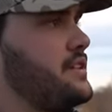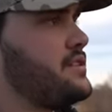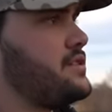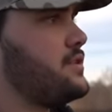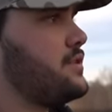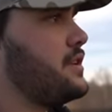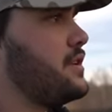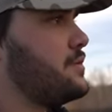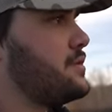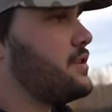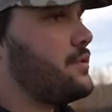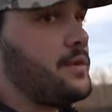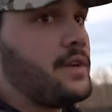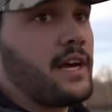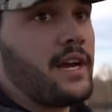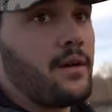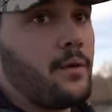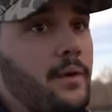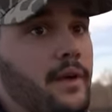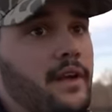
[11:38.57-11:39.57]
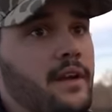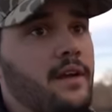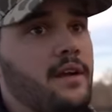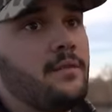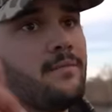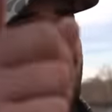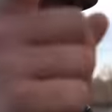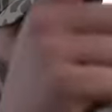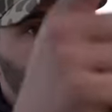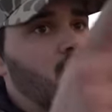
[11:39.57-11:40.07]
there, was too deep, so we kind of went
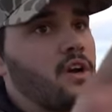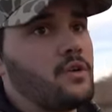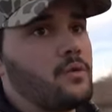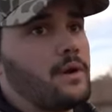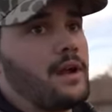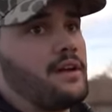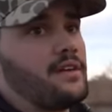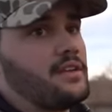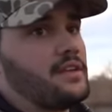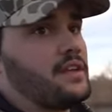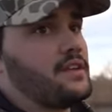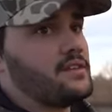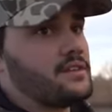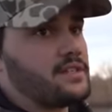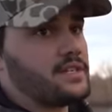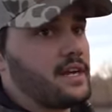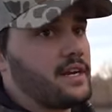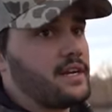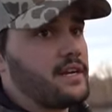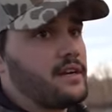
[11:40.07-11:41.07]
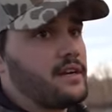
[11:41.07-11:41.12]
around to the other side